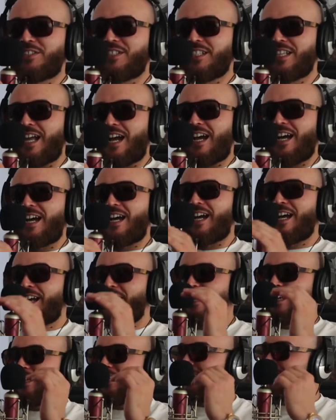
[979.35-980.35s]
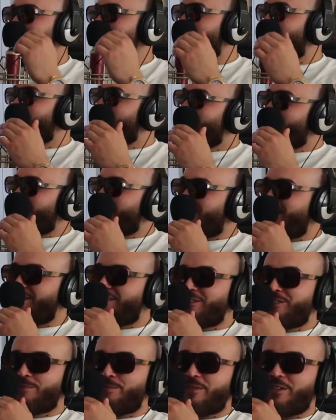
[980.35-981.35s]
punched in the eye. Oh, man. It
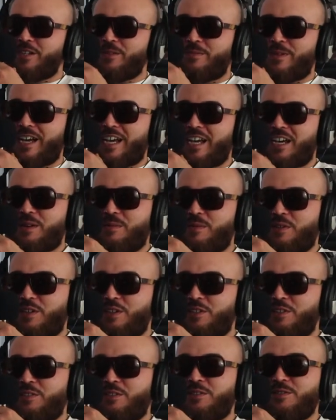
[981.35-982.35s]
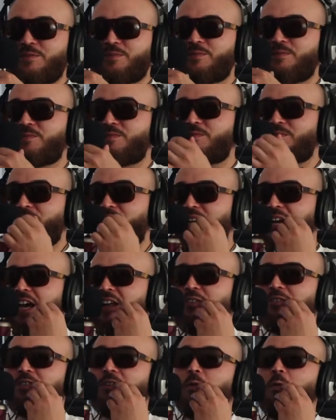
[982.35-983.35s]
looks pretty bad, bro.
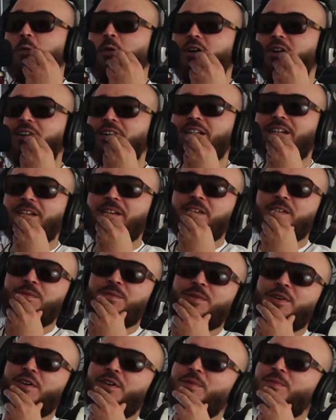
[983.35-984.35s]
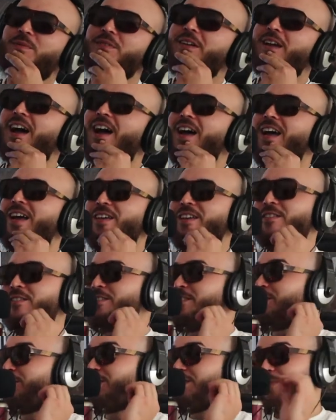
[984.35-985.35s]
I don't know what it is, bro, but I it
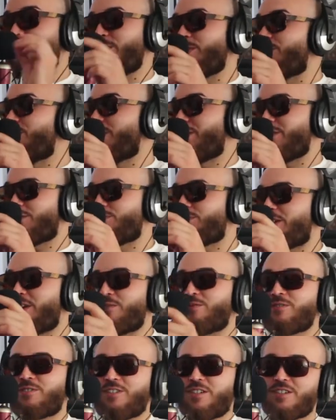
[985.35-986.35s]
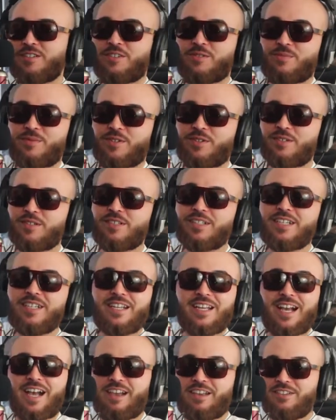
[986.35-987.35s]
used to be worse when I was younger, bro.
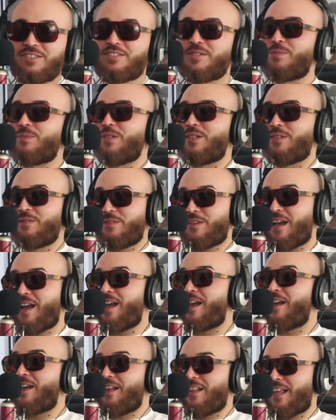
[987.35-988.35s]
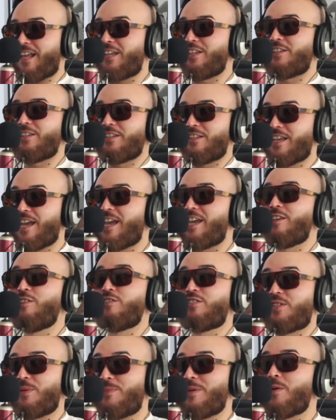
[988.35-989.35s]
I used to be like, yeah, yeah it
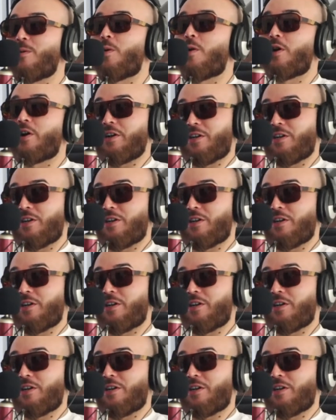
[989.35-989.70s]
used to bro, be